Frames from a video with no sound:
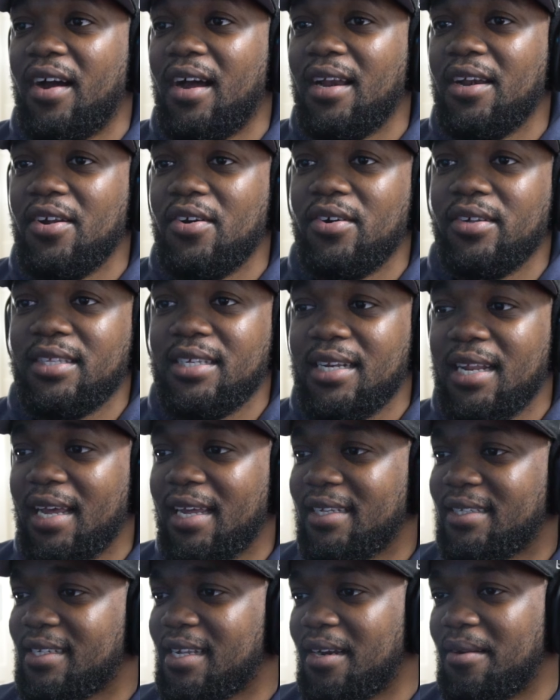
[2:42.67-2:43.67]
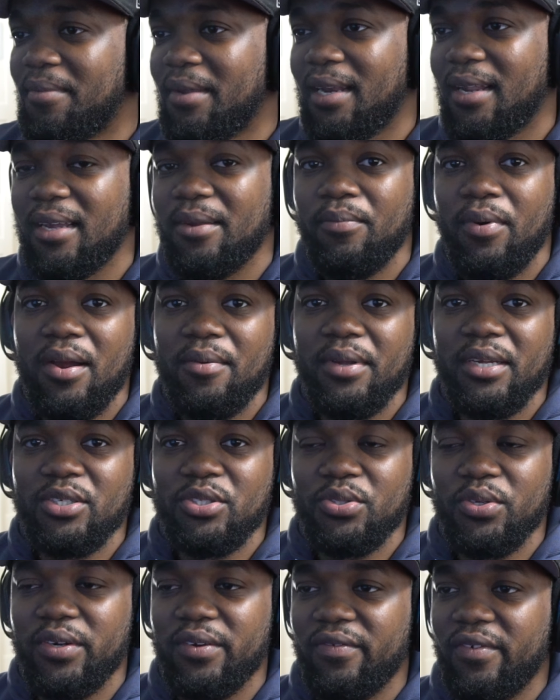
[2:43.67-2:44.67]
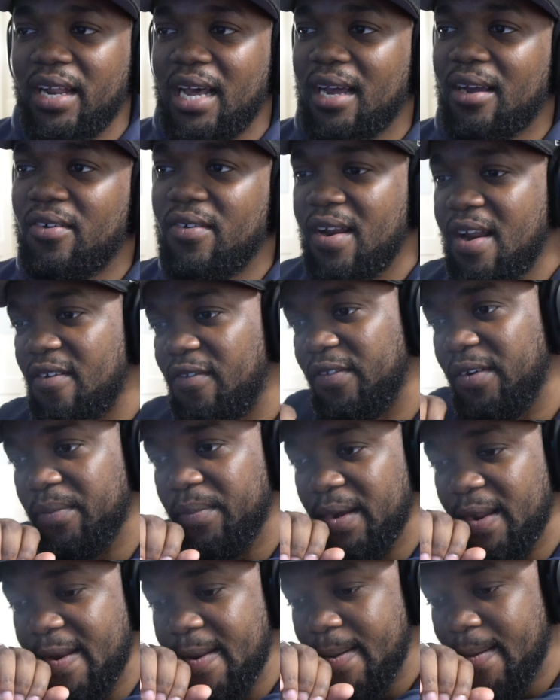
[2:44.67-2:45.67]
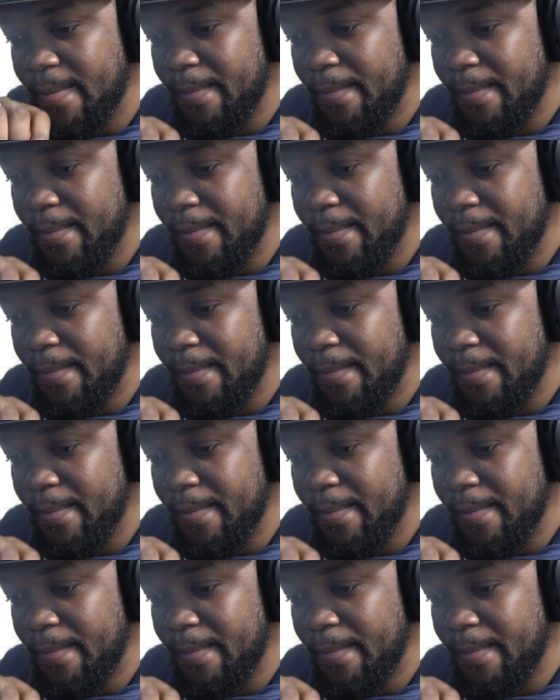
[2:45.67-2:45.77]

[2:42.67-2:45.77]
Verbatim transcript: I know today's gonna be like probably a short vlog or whatever, but